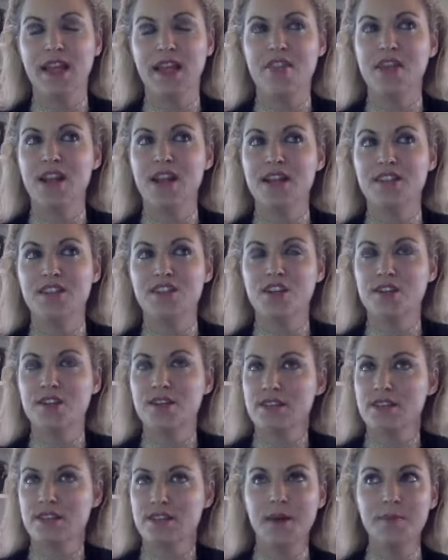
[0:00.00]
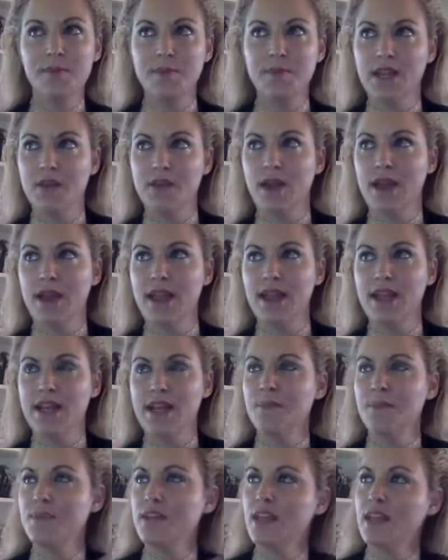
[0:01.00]
And then I start this company, right? And
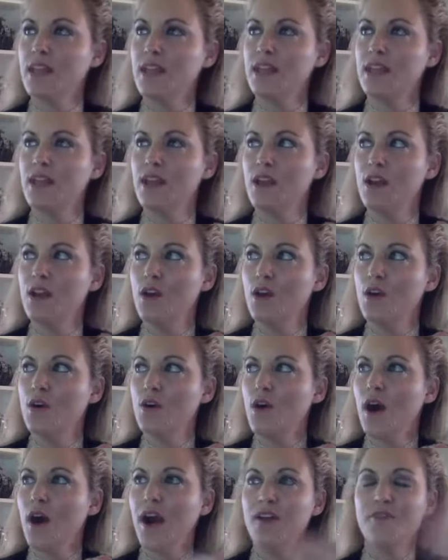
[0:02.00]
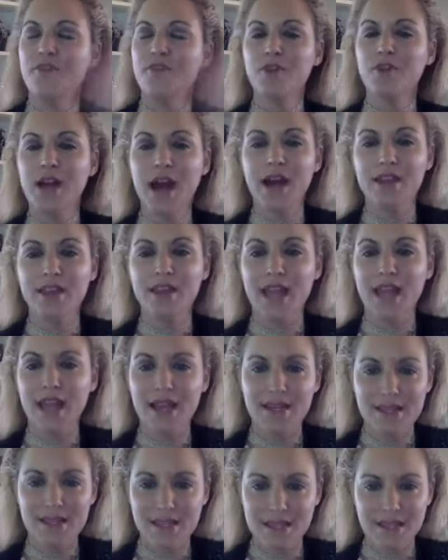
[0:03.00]
I'm thinking, I forgot that I
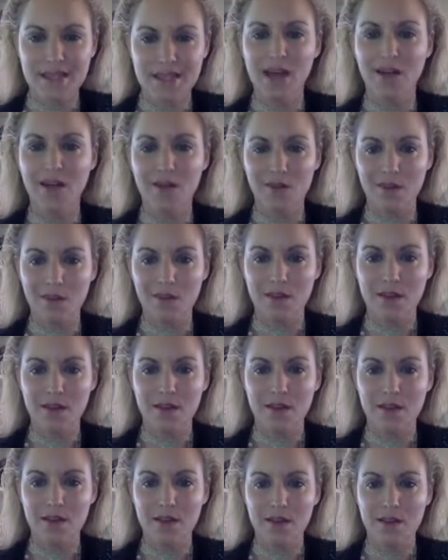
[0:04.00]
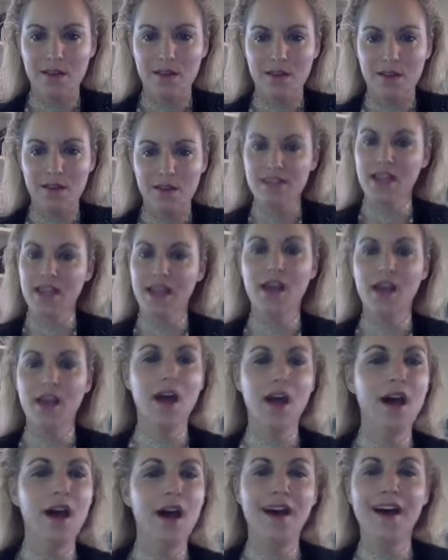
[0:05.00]
had to sell. And it's like,
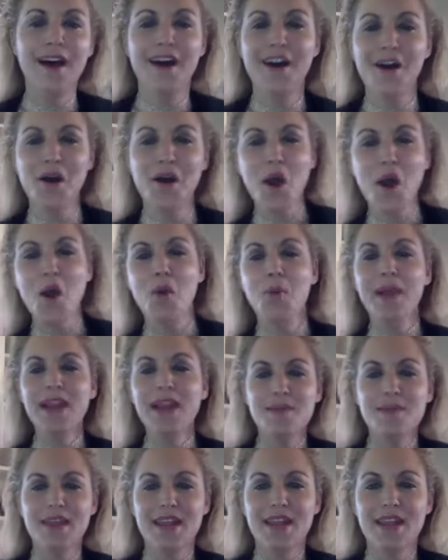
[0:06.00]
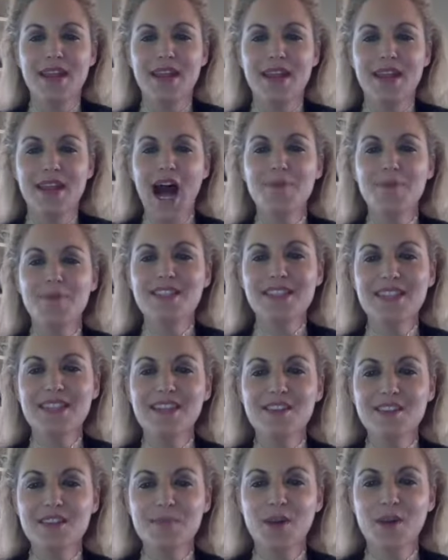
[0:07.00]
wait a minute, I'm a
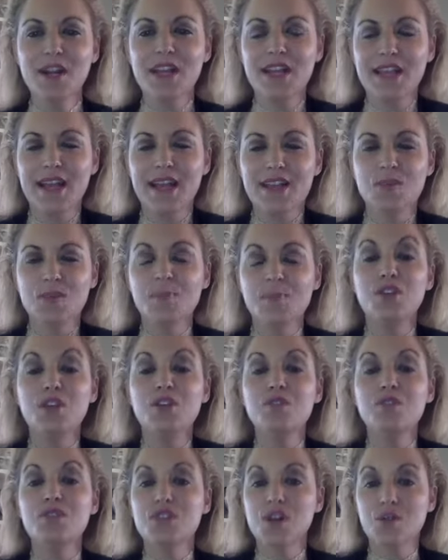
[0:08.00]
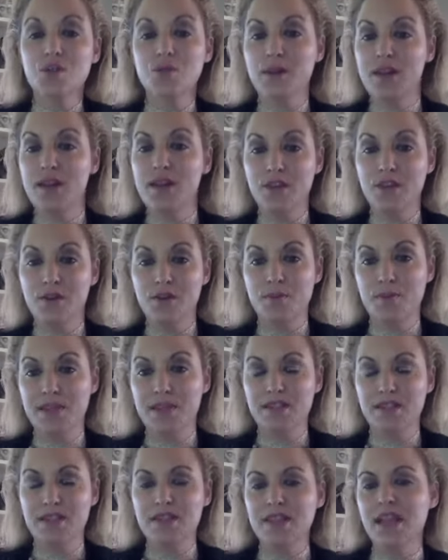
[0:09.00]
sales and marketing expert, but you start running your own
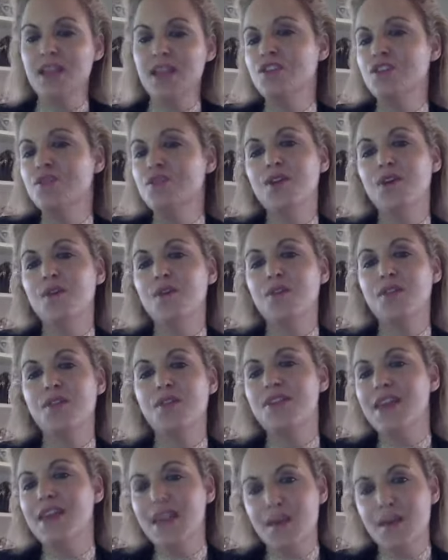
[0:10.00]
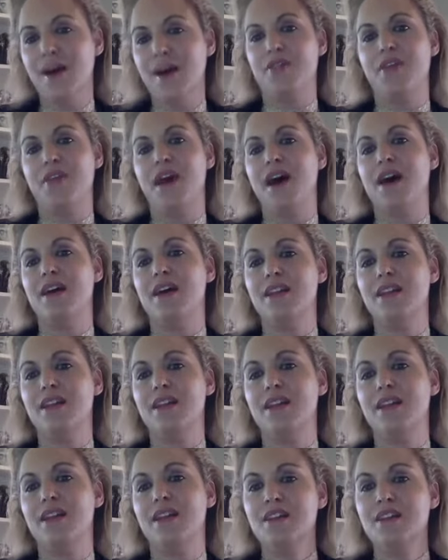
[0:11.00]
business and you don't think about that.
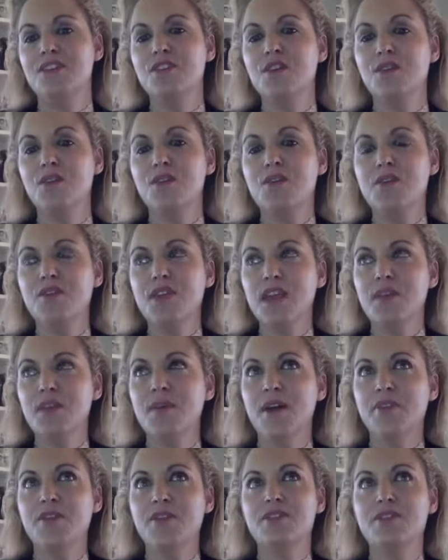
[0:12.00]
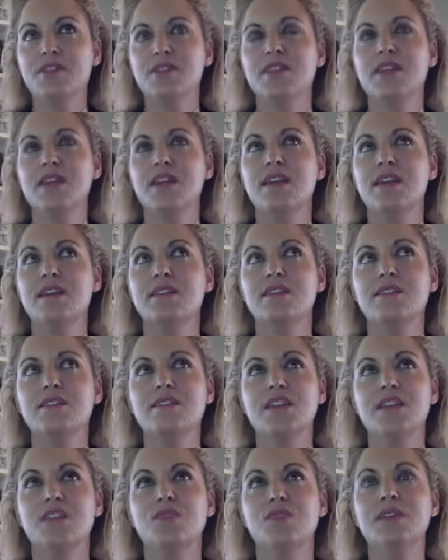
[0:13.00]
You don't think about those things
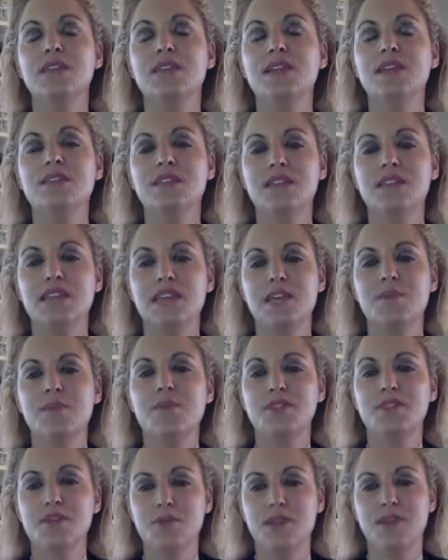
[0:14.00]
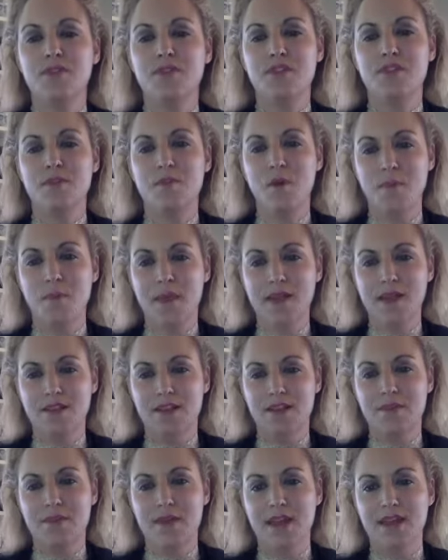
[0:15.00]
that you need to keep doing for the
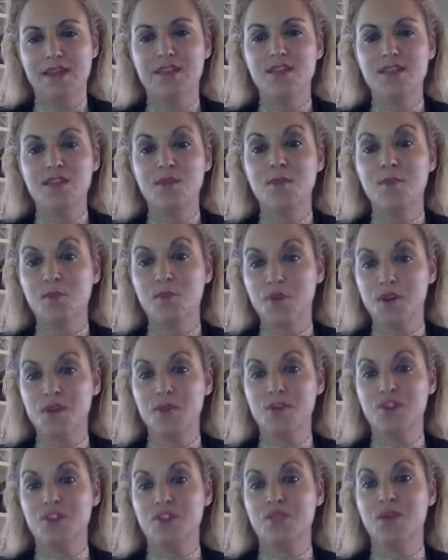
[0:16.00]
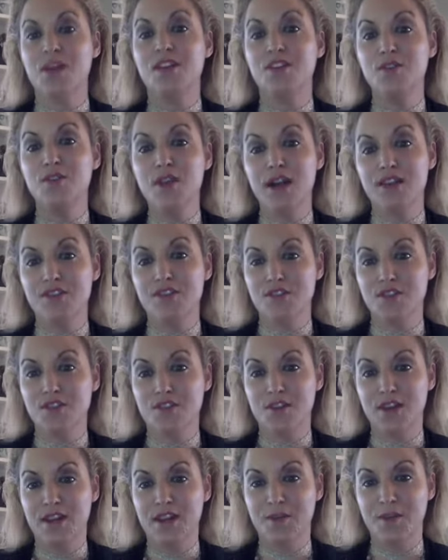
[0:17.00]
momentum. And it's so important, which is why you guys are so
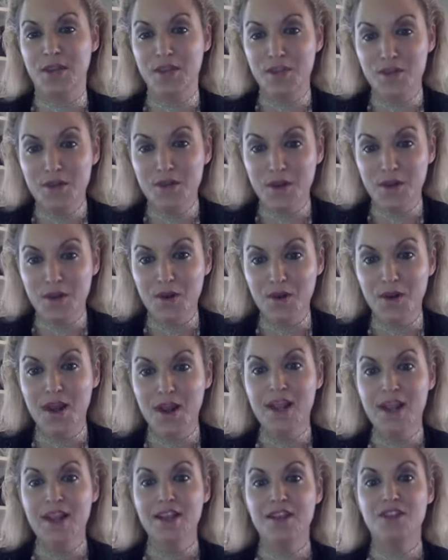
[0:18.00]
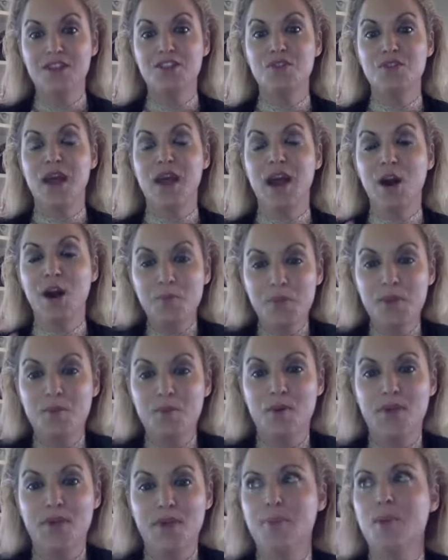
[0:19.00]
good at what you do, because you help
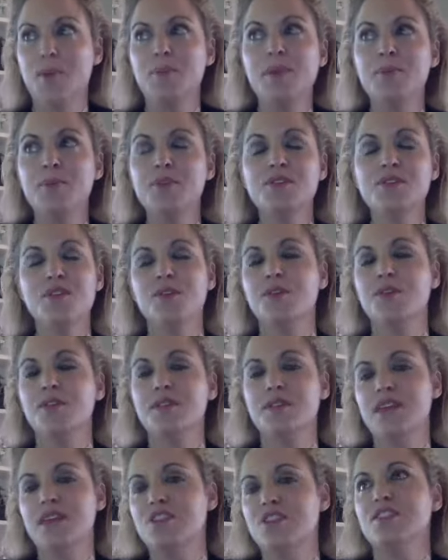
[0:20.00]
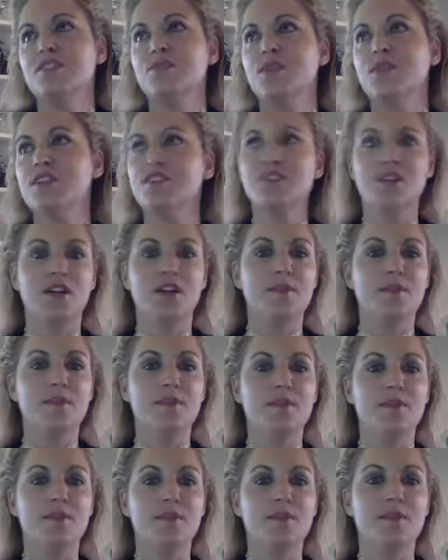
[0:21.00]
people with that. But people don't, they just want to start a
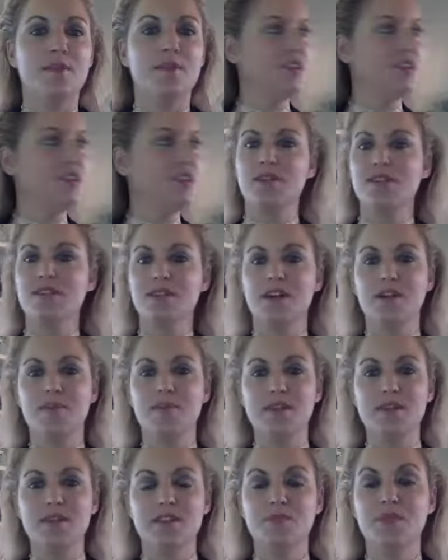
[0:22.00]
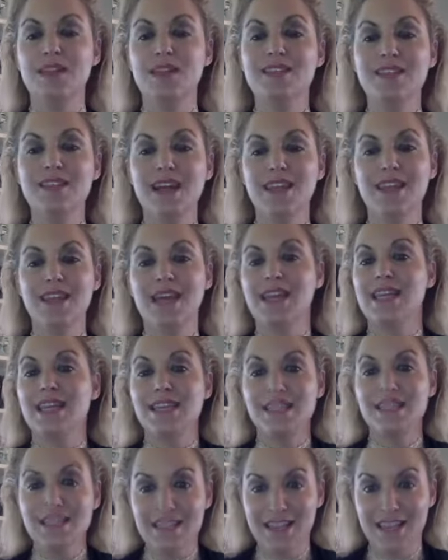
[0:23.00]
business. They're like, I just want to start a business, but it's not that
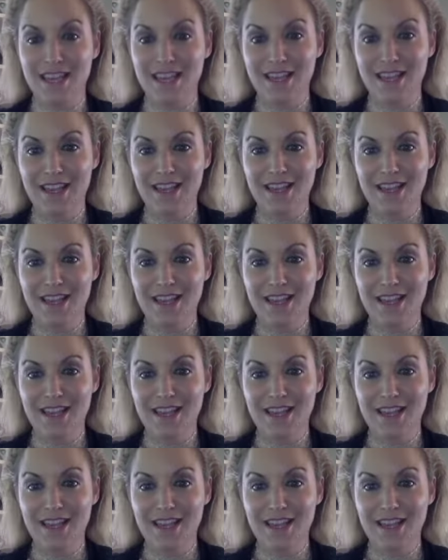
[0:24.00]
easy.